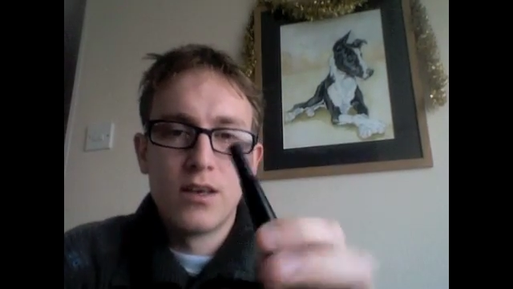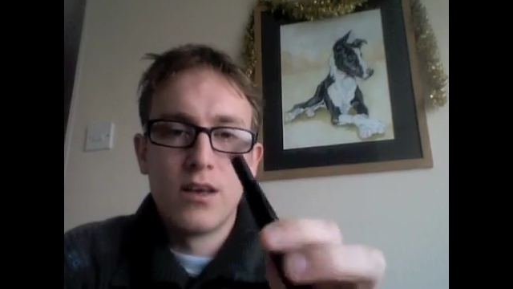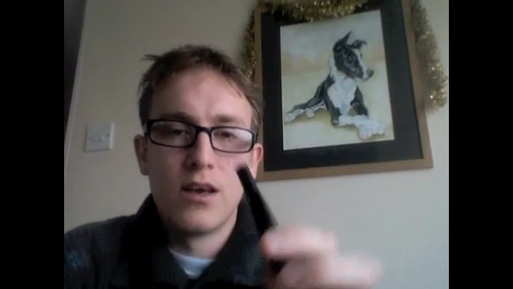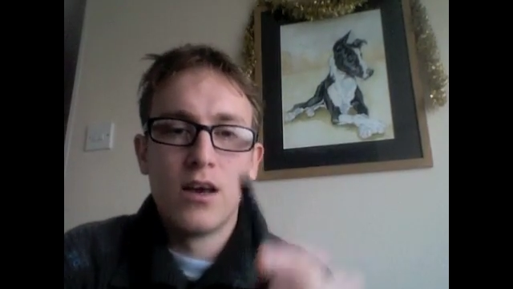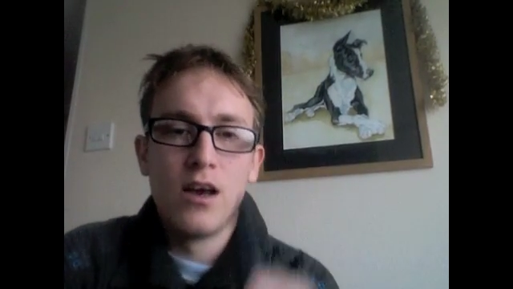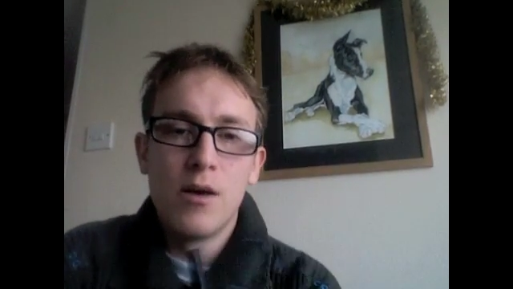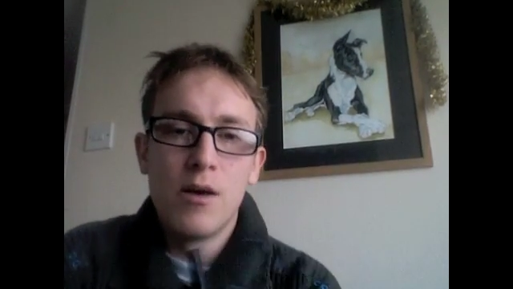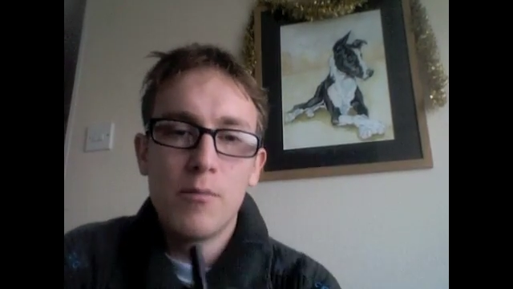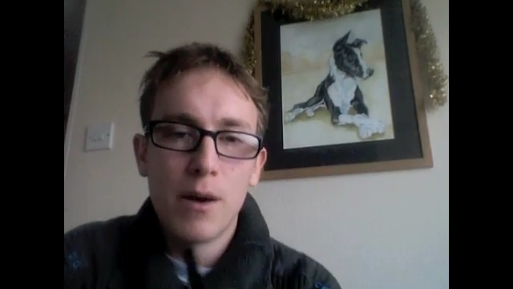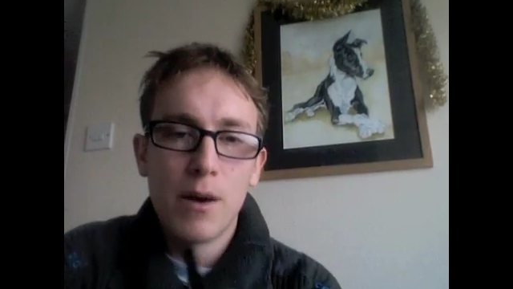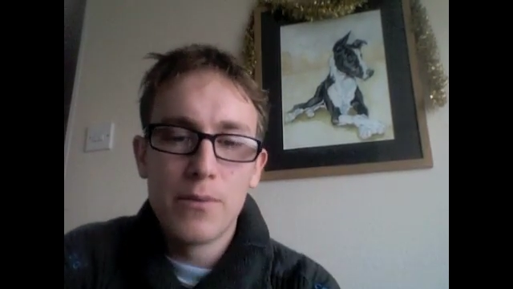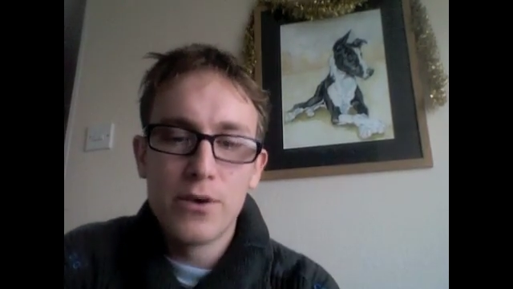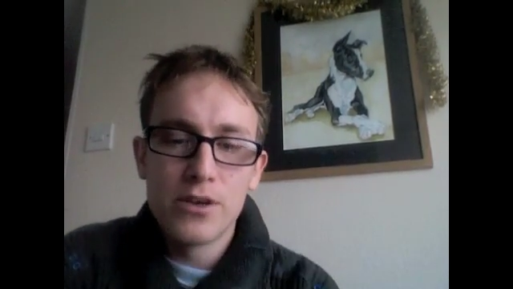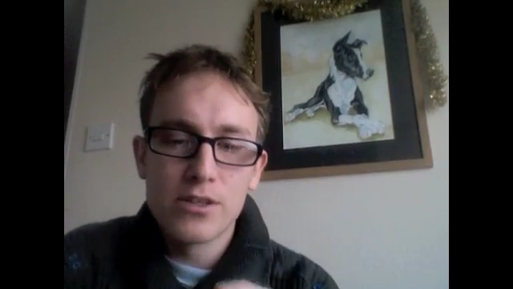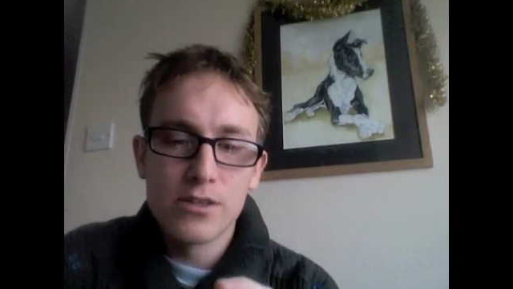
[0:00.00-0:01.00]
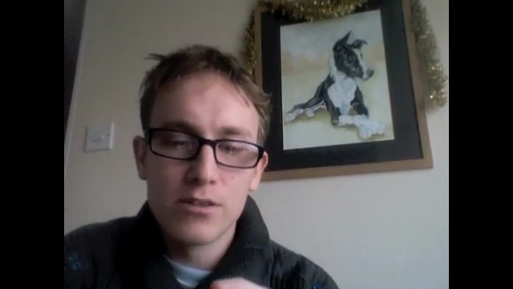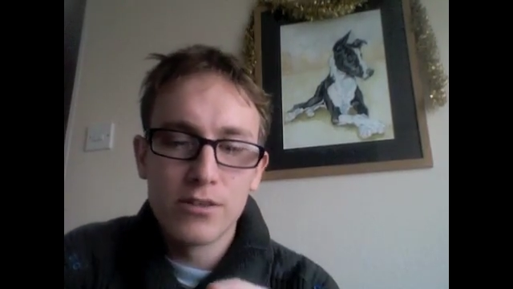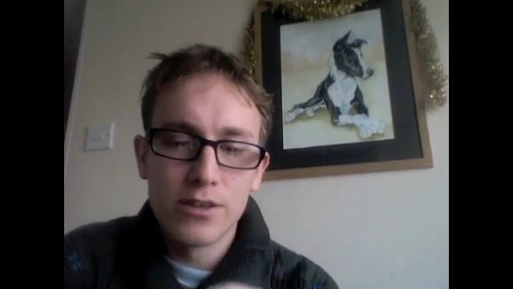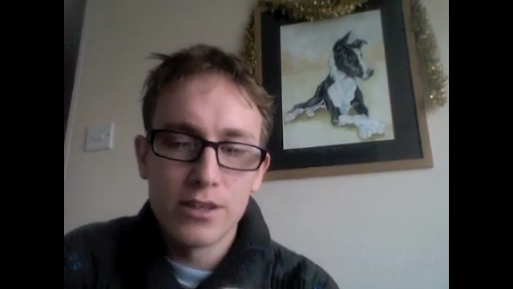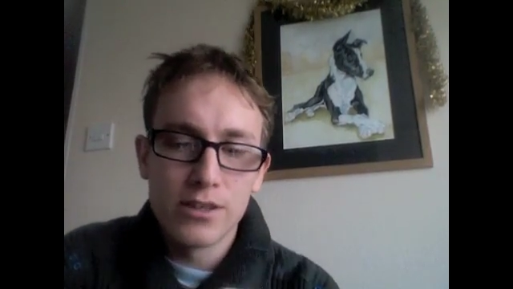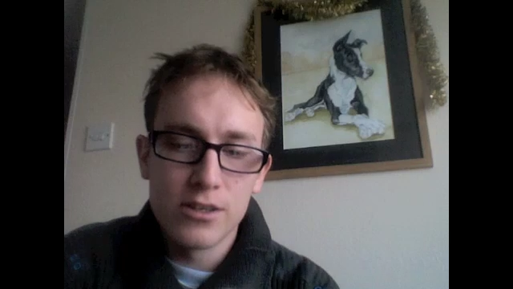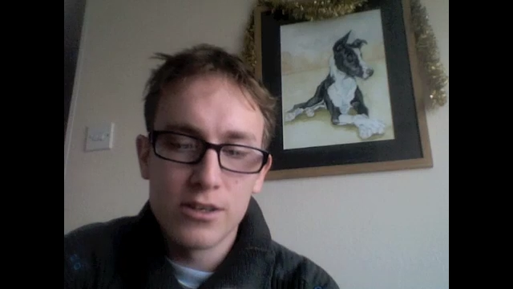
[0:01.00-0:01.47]
My personal
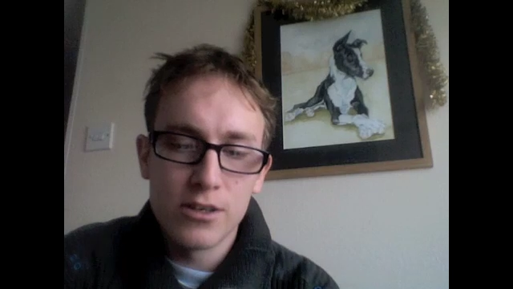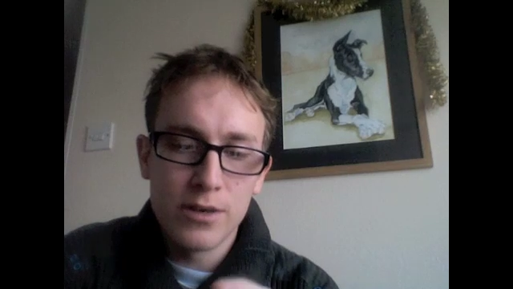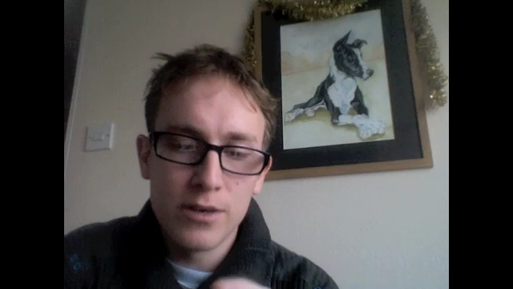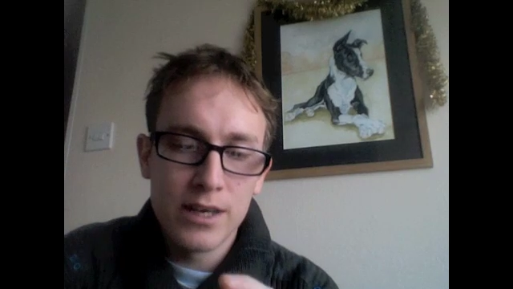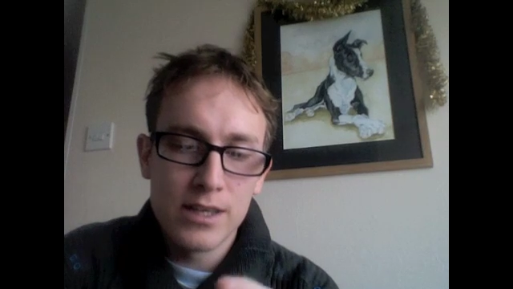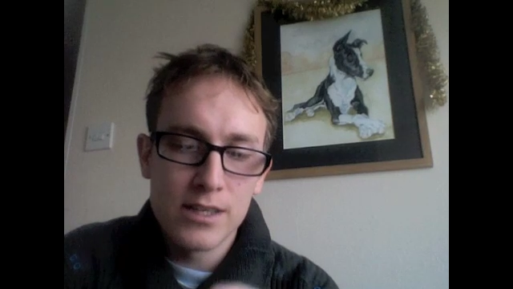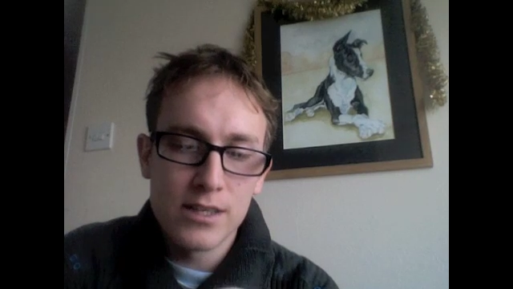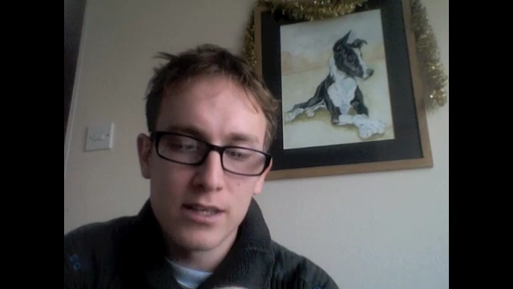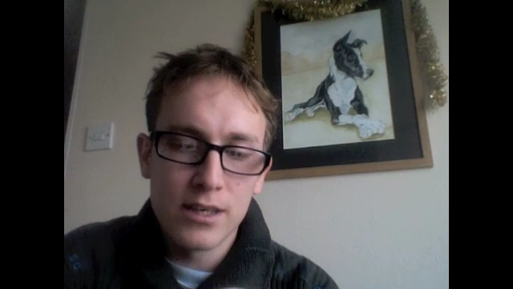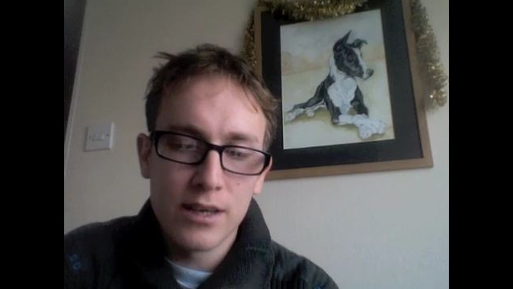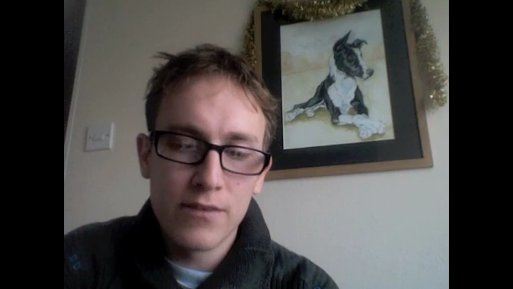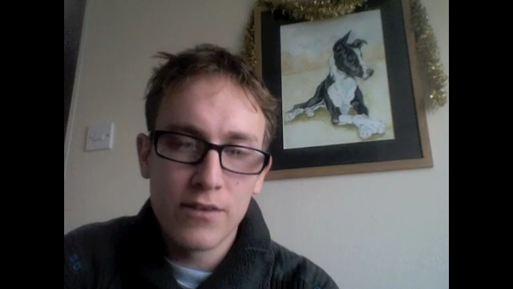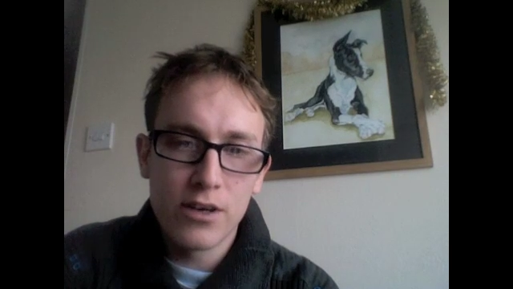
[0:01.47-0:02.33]
thing to do is to give